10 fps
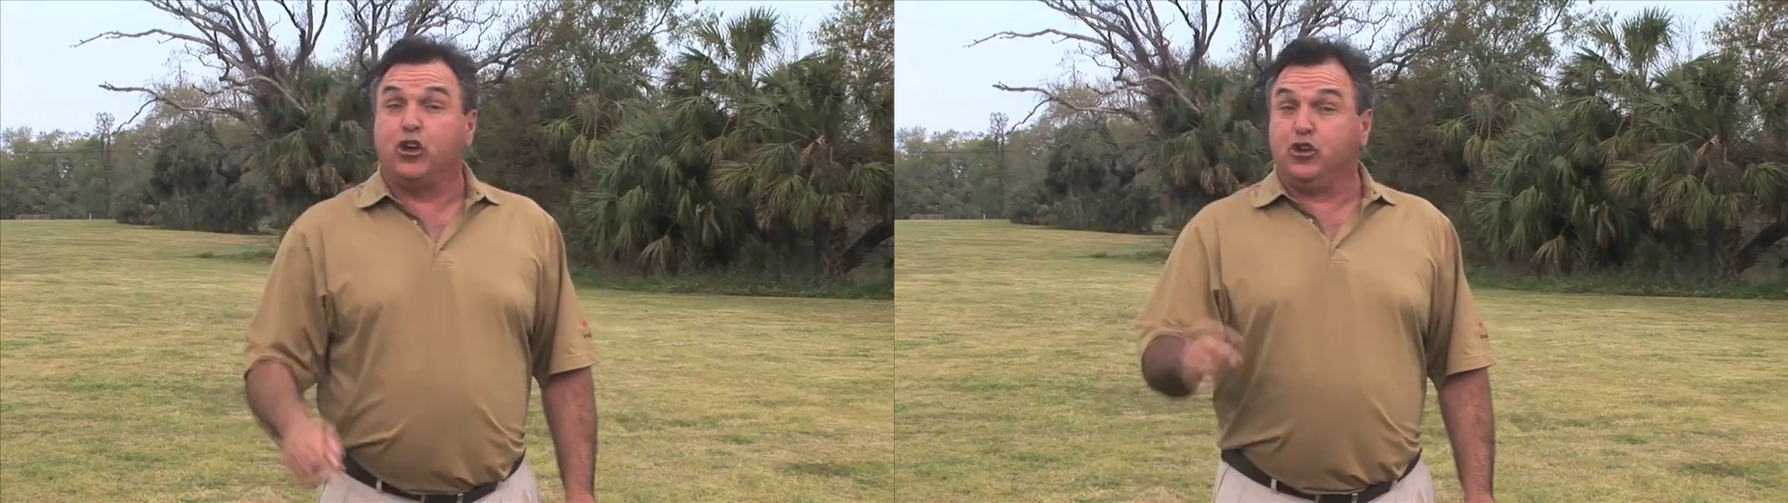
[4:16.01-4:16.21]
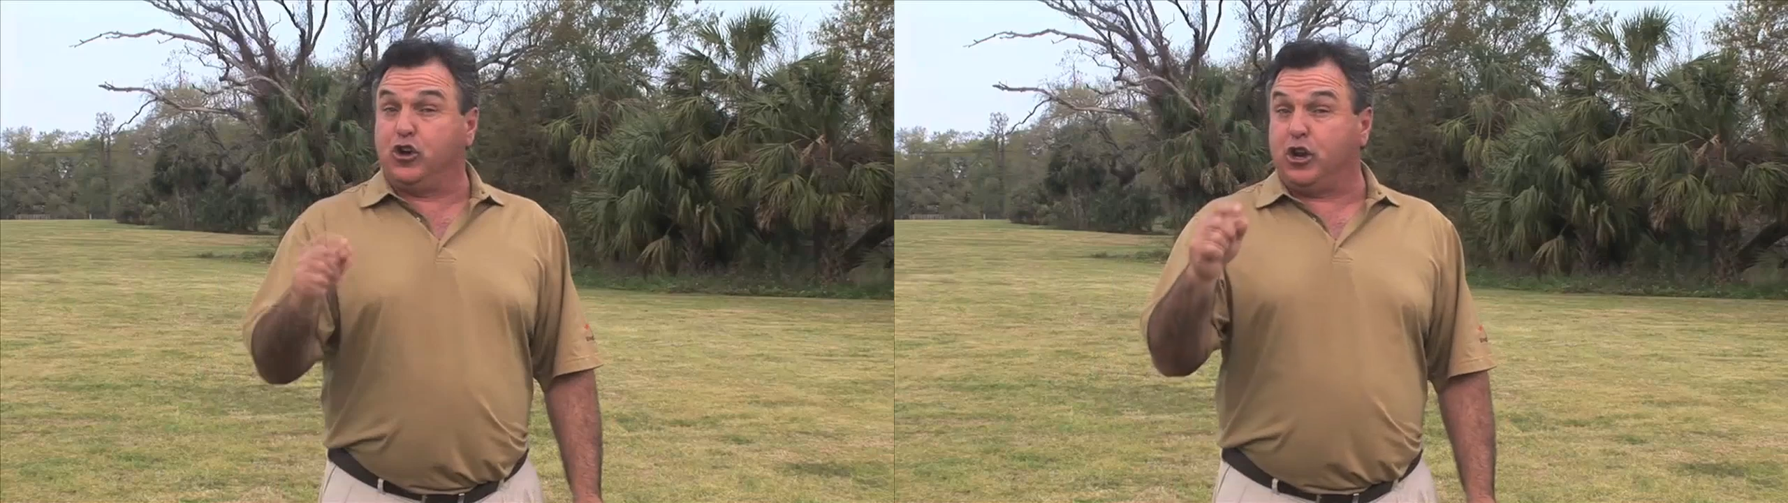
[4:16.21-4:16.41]

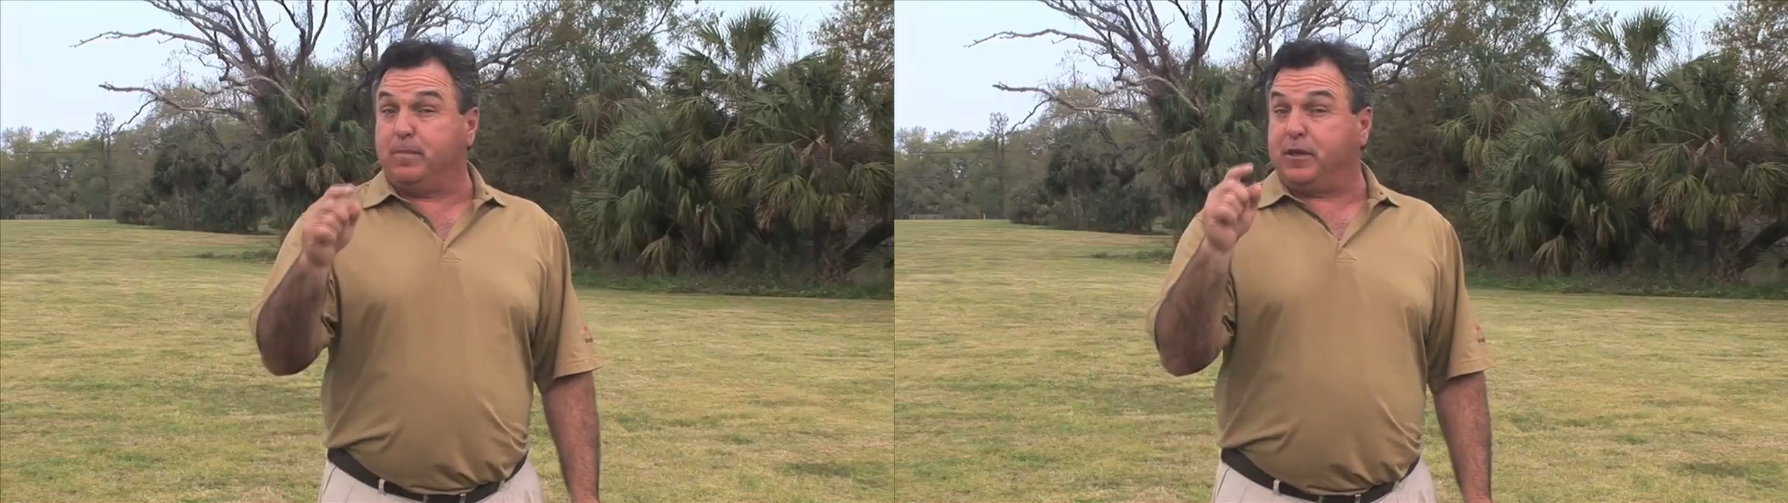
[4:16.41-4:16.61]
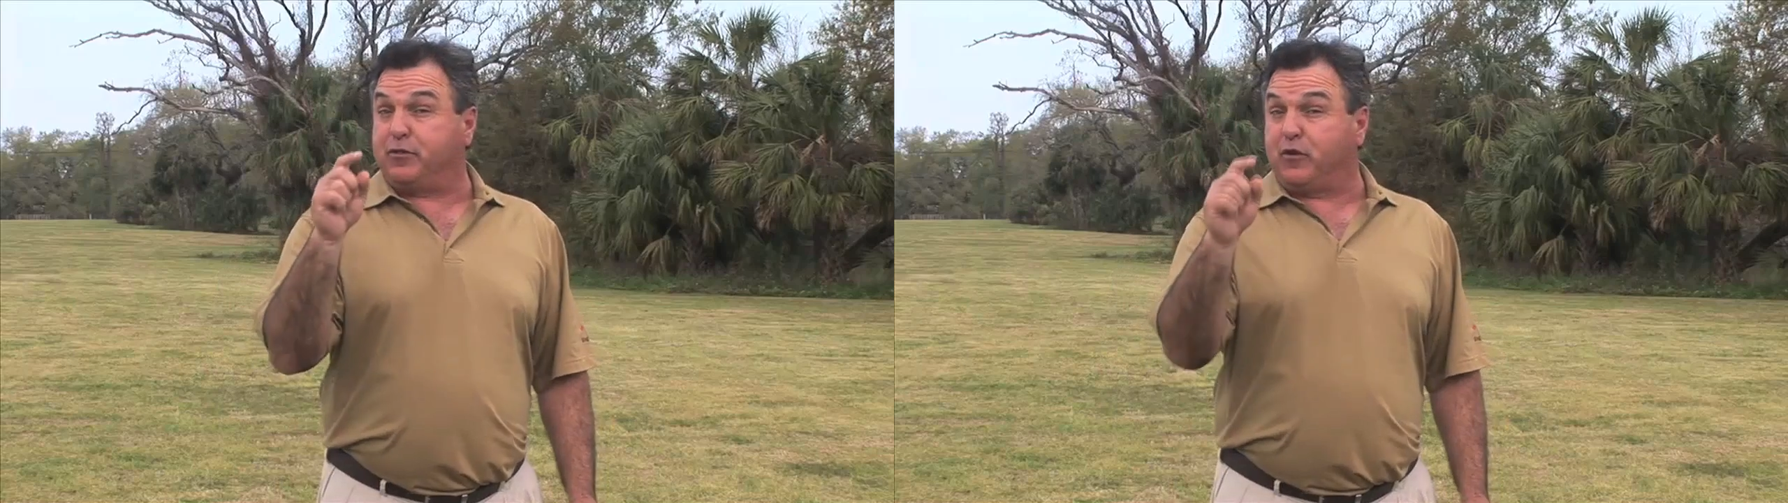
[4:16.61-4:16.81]
You're gonna
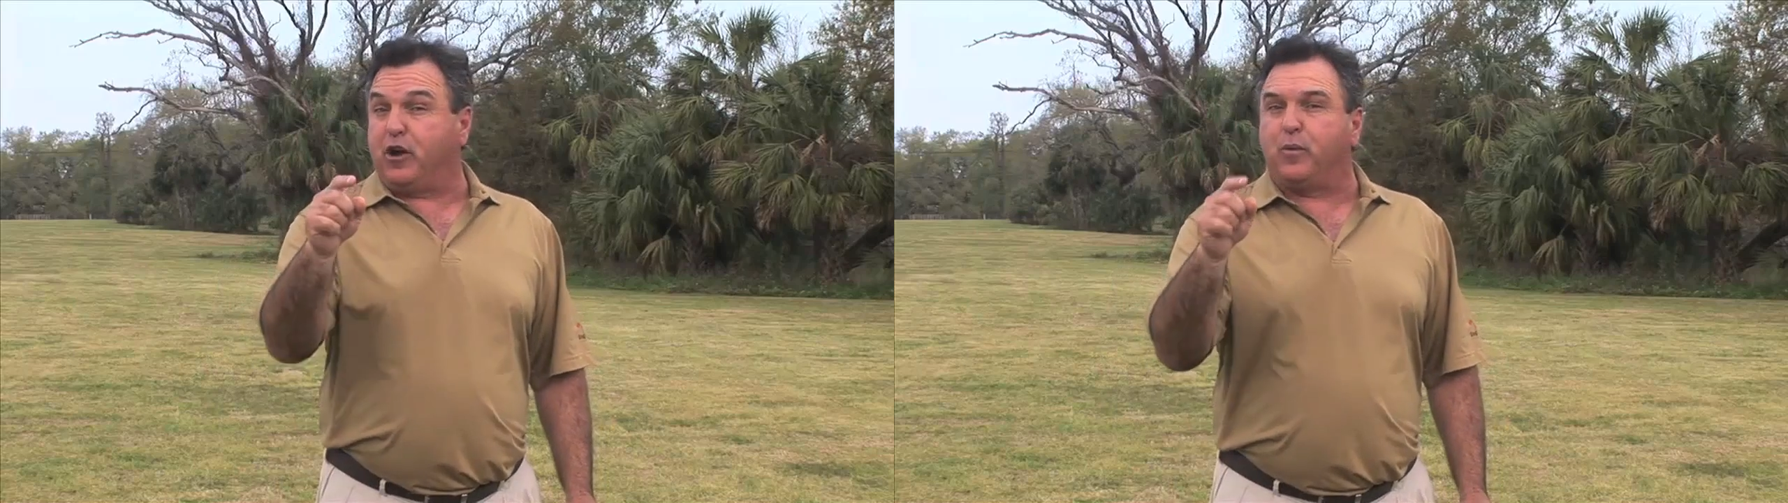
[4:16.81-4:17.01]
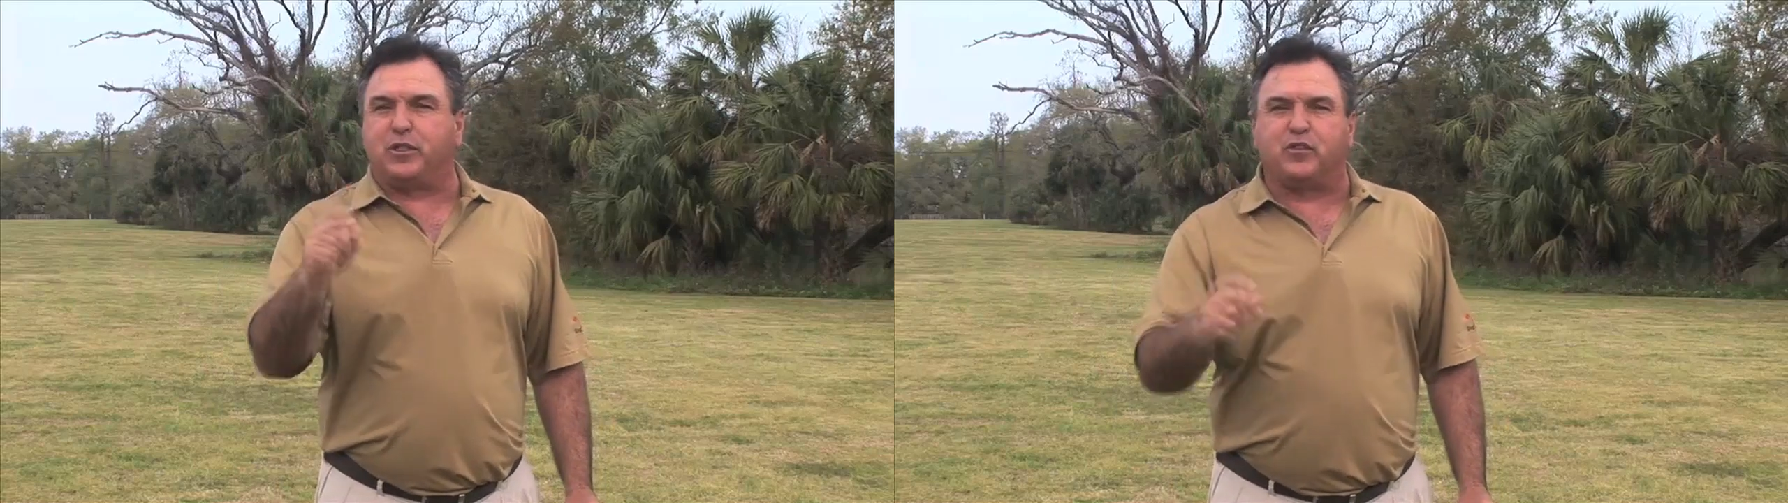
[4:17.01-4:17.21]
be
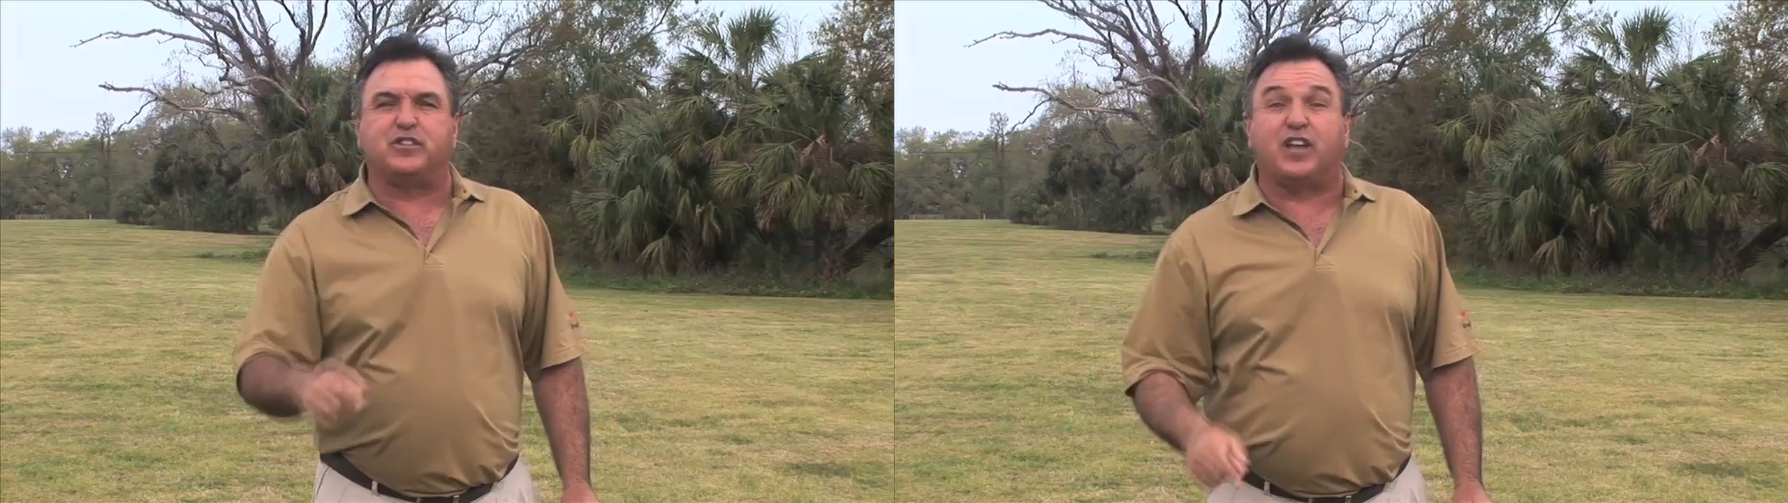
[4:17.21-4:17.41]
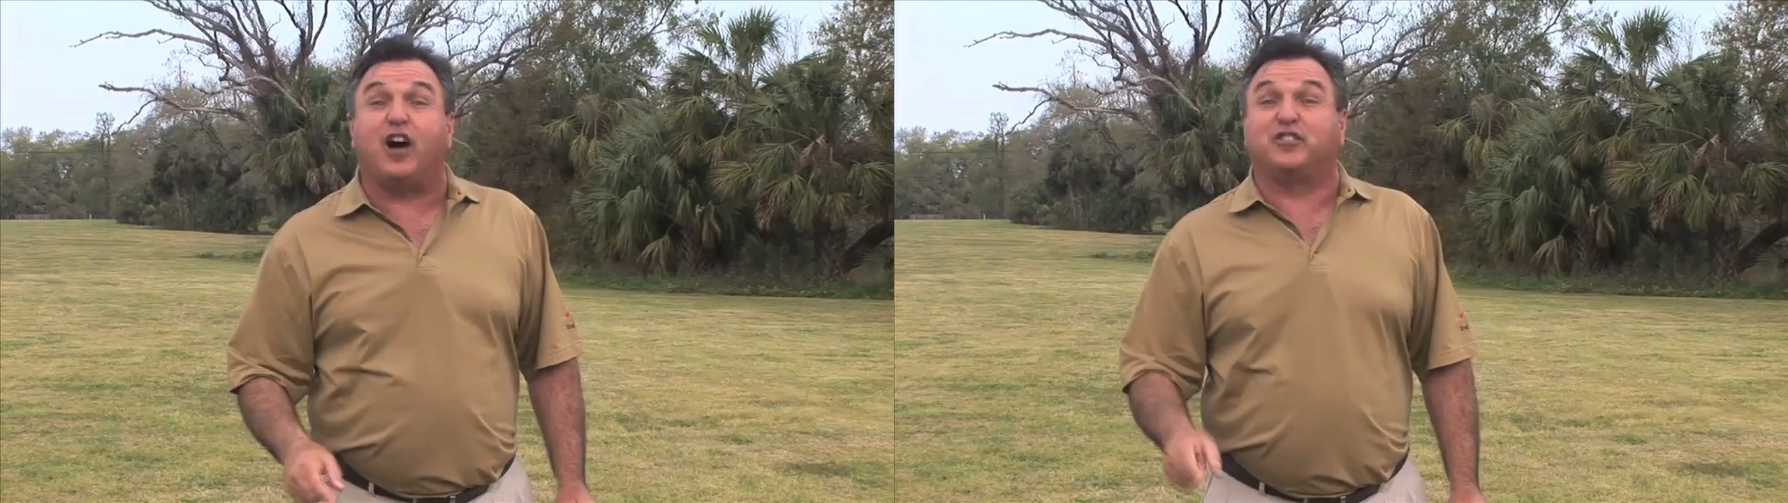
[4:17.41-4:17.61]
thrilled with the
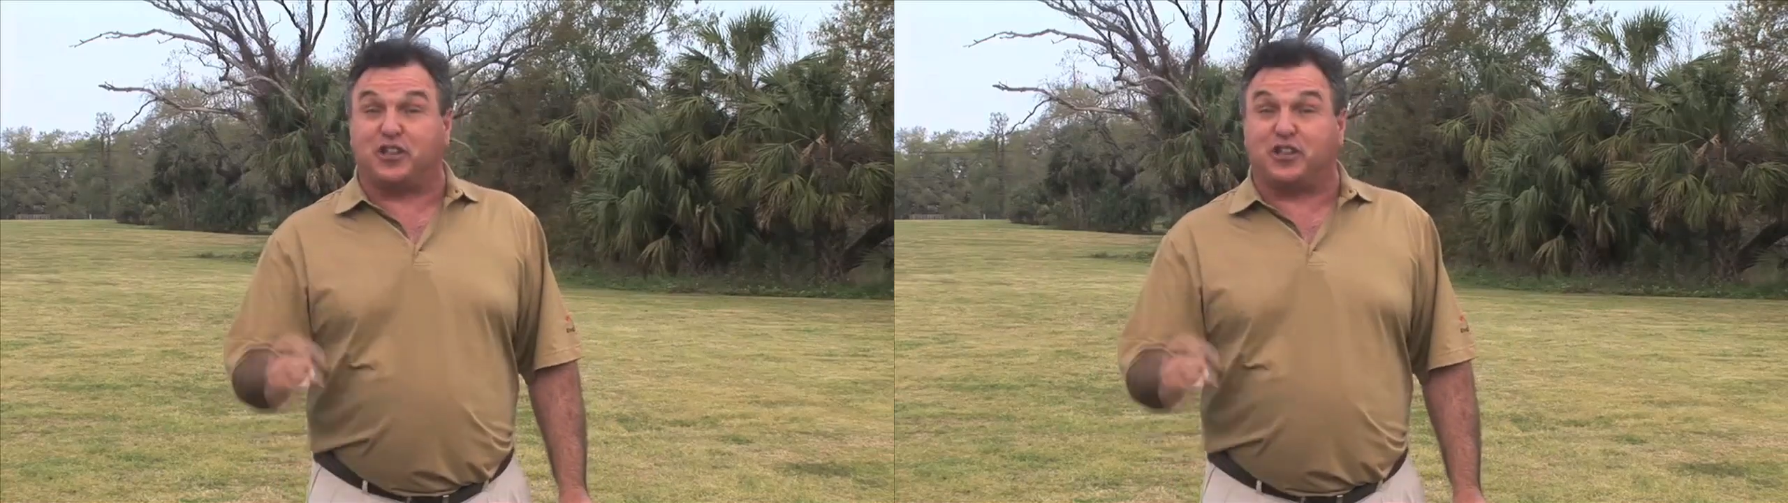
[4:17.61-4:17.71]
results